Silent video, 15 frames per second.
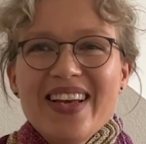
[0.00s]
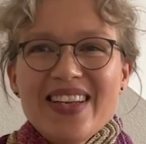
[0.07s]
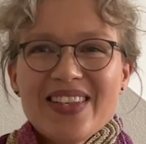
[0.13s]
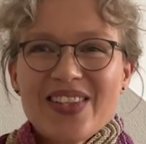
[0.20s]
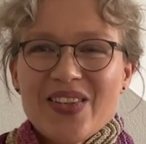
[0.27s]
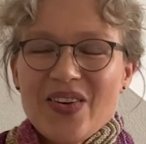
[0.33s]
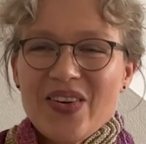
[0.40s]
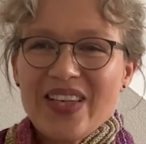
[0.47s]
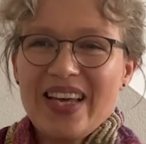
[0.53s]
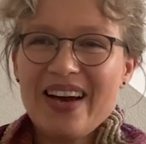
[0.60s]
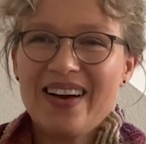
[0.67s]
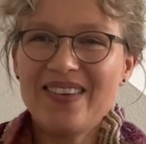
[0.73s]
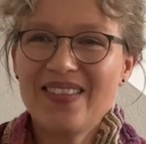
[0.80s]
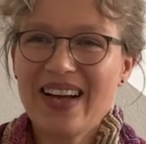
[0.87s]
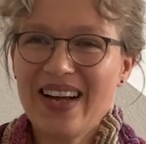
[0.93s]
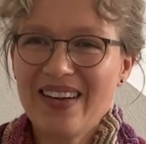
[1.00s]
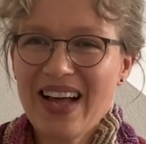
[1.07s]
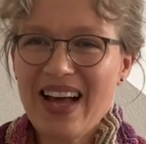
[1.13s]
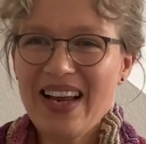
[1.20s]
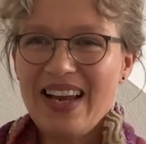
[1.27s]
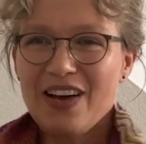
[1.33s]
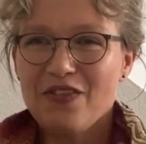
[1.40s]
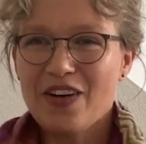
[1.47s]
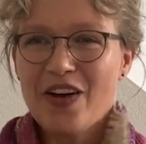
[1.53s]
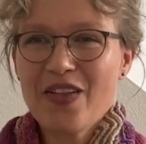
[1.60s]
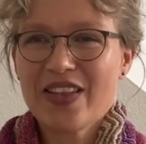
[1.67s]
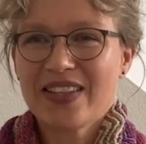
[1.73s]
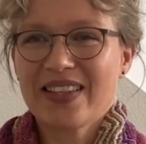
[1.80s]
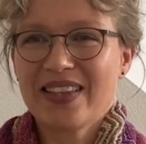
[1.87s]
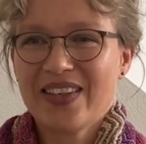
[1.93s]
So yeah, I love how
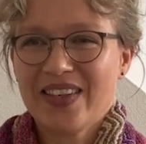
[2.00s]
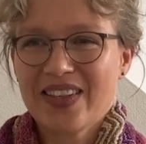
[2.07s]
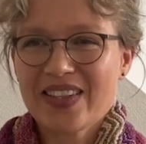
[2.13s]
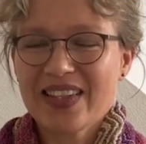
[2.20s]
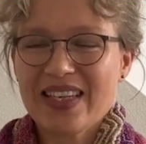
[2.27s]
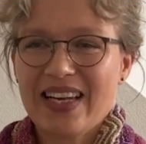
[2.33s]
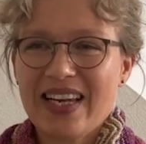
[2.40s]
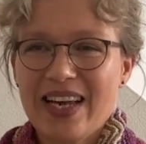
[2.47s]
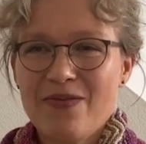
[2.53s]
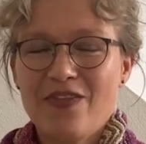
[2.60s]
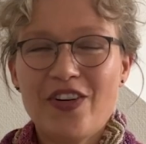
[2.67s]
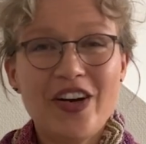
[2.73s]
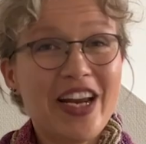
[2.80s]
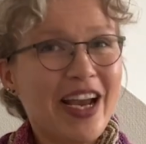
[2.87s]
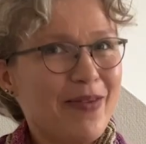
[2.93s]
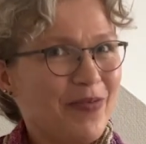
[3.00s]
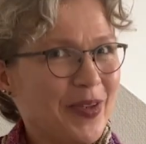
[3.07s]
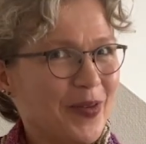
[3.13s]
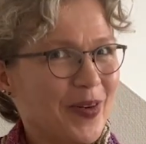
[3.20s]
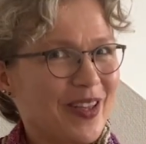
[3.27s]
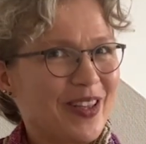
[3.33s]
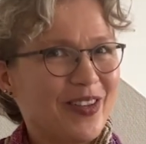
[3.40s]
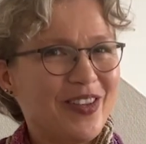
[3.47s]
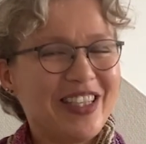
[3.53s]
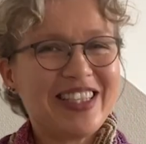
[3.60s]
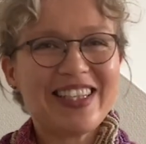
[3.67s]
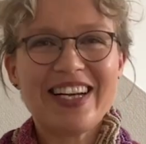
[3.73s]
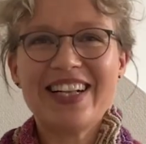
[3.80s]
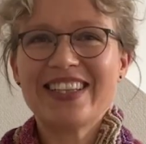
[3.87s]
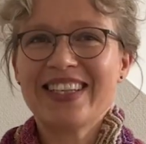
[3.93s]
this looks, and I'm very happy with the
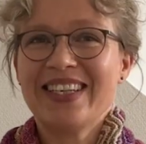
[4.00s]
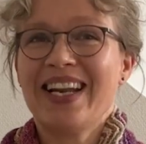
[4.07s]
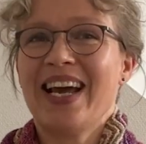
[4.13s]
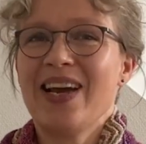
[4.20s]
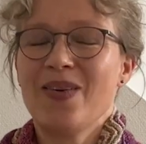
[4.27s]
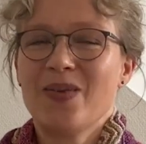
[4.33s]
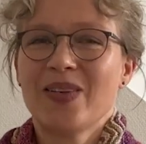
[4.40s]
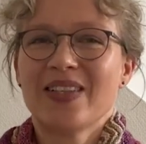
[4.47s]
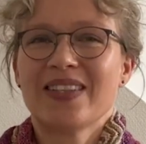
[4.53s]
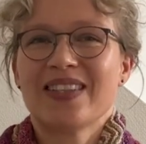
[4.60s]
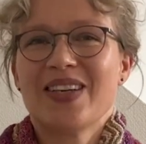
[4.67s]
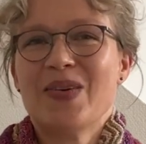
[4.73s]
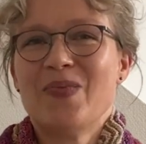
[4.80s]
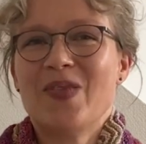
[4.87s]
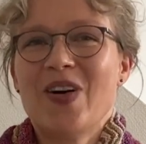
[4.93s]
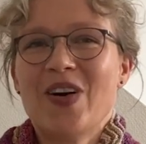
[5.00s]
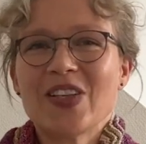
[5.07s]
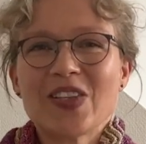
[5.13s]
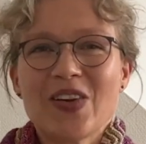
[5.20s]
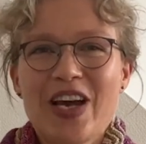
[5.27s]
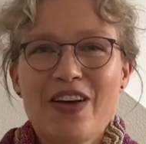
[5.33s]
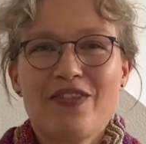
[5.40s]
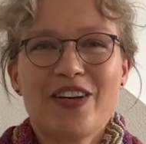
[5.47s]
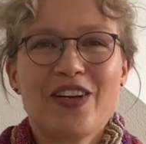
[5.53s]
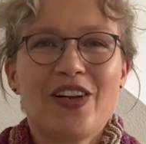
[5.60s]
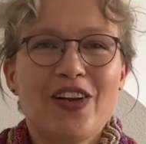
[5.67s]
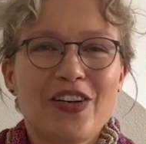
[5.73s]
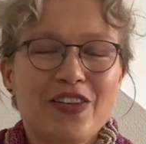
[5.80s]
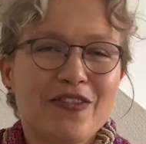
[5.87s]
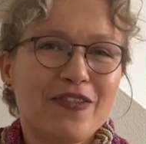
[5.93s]
result. And I was also having a
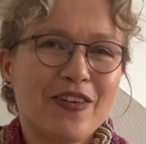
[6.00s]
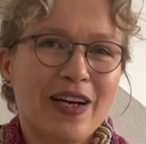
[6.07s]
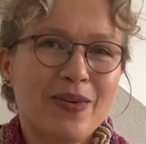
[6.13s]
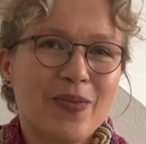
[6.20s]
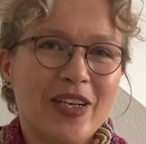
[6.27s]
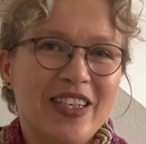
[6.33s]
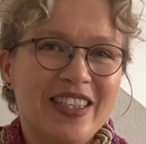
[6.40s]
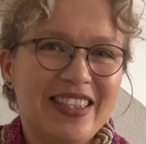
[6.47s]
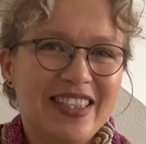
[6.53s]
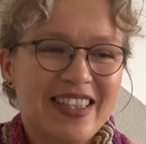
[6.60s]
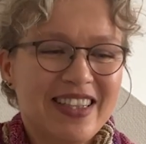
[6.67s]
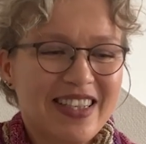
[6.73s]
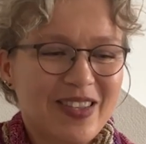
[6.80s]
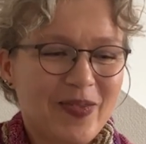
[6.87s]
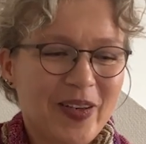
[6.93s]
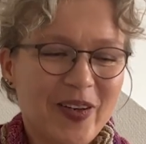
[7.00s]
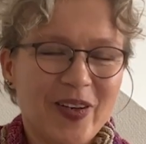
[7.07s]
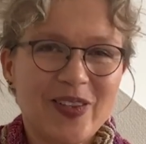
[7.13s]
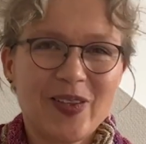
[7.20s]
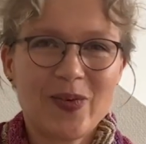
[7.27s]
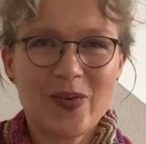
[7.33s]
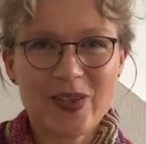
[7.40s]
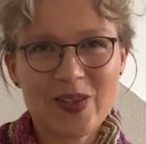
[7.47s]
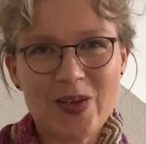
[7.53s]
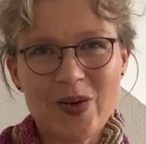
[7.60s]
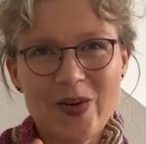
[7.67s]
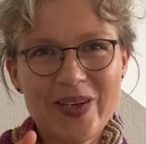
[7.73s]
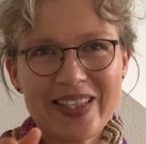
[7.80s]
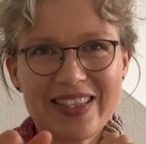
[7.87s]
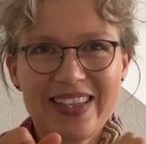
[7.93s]
lot of fun when knitting this, because it was
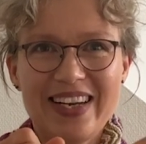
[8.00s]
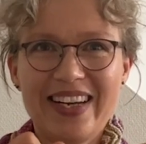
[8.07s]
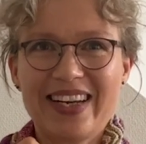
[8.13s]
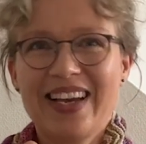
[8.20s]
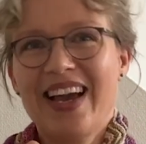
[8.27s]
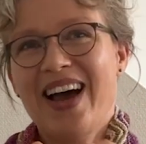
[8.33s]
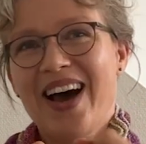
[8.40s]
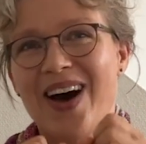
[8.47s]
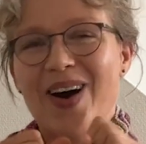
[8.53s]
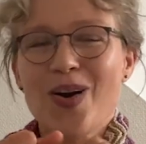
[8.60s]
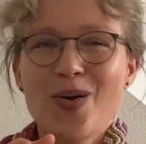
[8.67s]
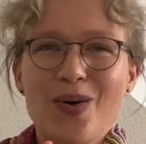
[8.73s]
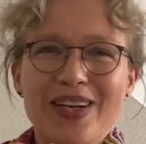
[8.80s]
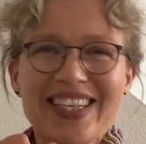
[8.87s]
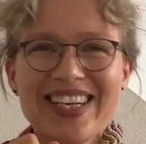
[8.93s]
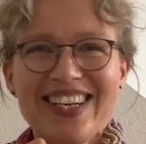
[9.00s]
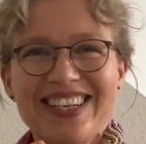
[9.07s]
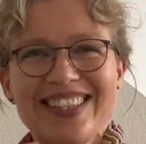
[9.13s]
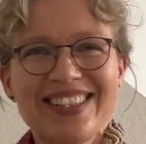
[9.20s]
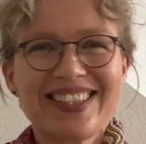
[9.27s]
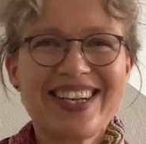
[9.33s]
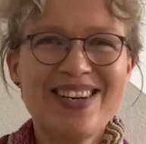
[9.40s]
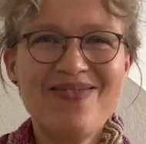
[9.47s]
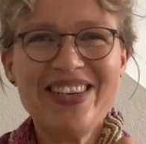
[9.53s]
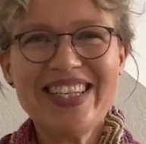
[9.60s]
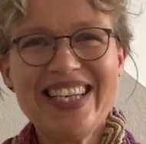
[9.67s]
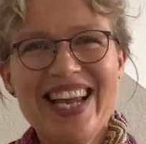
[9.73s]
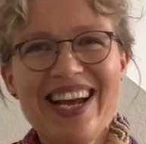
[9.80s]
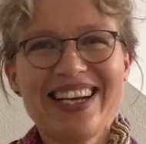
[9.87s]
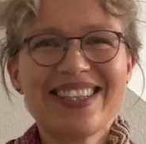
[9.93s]
always like, oh, what color is coming
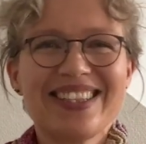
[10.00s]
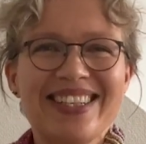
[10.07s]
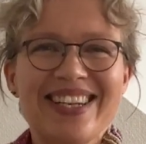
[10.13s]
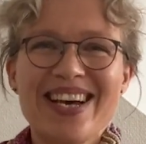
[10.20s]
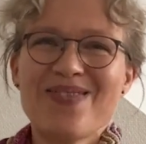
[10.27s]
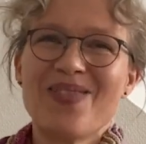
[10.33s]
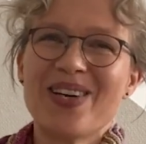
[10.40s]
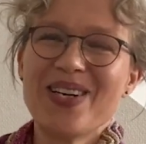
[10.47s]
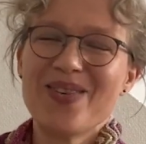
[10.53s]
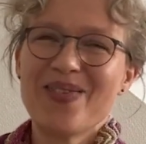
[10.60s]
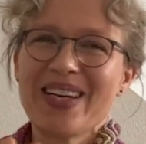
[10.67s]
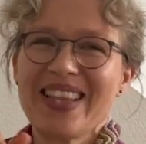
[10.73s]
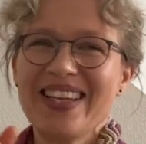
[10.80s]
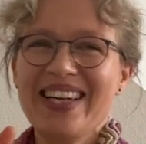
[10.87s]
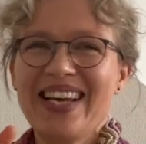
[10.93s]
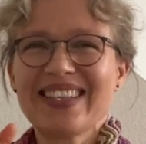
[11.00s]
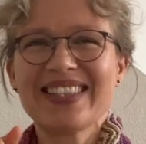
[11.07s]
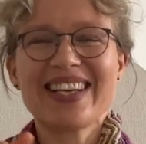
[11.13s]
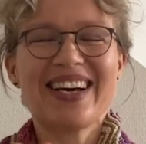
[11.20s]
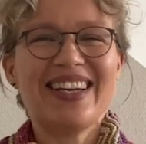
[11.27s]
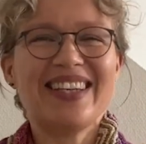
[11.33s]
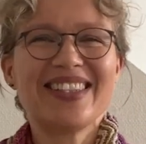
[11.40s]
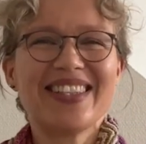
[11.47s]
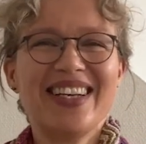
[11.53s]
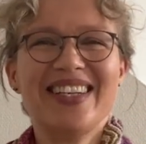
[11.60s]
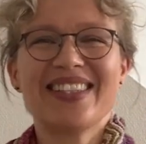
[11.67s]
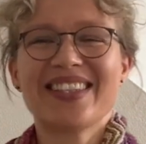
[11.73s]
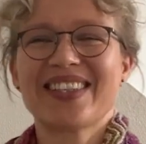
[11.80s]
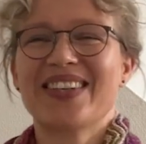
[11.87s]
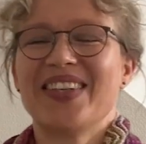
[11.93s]
next, and I wonder what the next color change
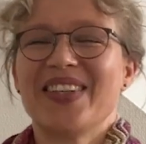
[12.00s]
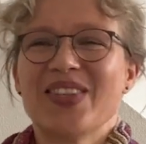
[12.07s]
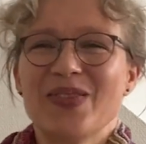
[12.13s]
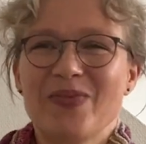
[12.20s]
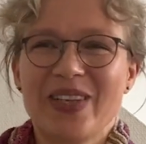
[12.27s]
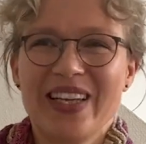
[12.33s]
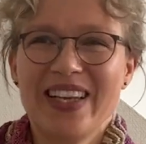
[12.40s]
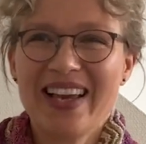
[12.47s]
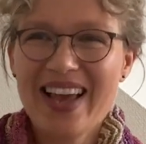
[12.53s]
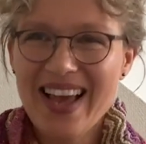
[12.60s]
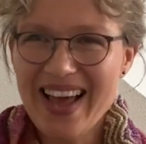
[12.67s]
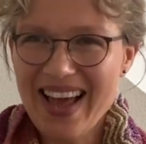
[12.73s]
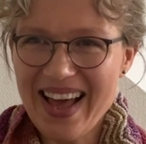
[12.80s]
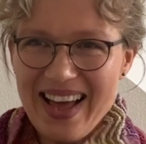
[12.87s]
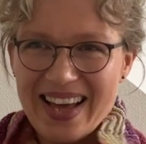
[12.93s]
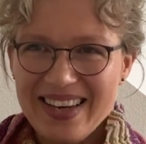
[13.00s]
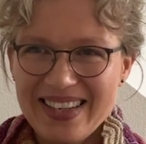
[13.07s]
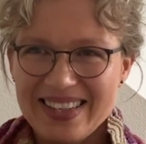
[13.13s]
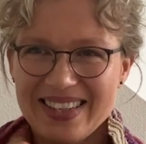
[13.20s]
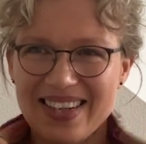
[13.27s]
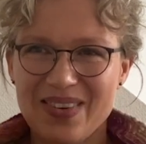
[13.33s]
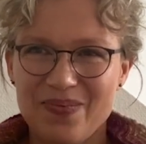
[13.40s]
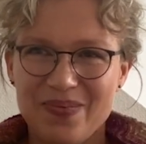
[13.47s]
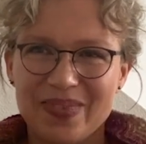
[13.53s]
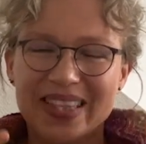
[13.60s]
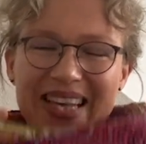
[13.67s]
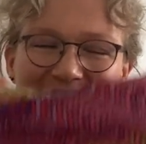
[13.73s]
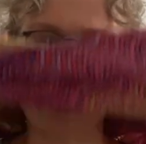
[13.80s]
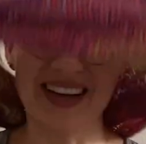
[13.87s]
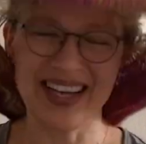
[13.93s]
is going to be. And
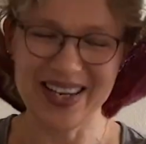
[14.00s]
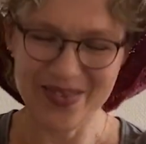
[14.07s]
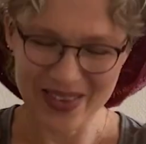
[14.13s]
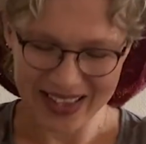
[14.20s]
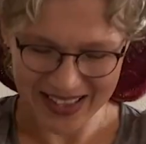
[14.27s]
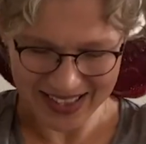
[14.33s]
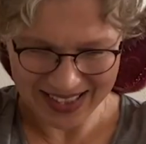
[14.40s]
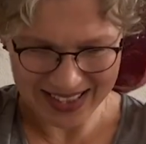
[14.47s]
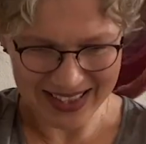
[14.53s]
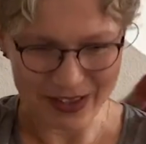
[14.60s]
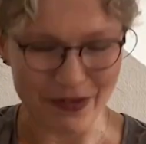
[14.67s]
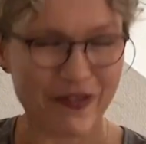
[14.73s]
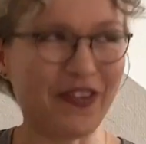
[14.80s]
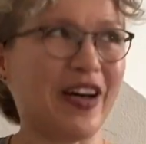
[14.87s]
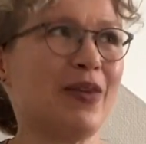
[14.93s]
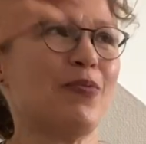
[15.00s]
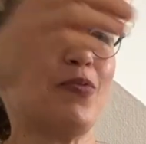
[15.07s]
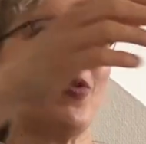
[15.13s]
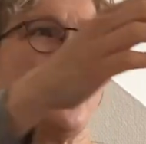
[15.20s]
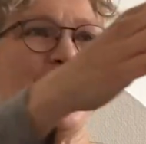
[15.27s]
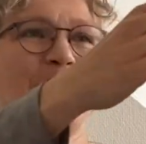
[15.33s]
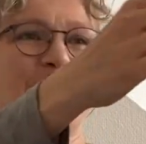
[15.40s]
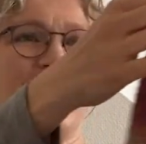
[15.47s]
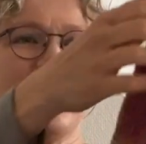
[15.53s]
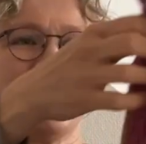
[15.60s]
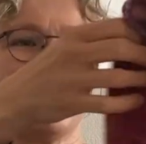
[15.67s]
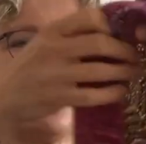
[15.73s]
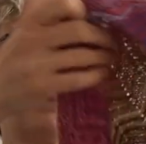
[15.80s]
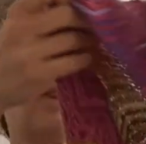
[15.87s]
yeah, it was just a fun project.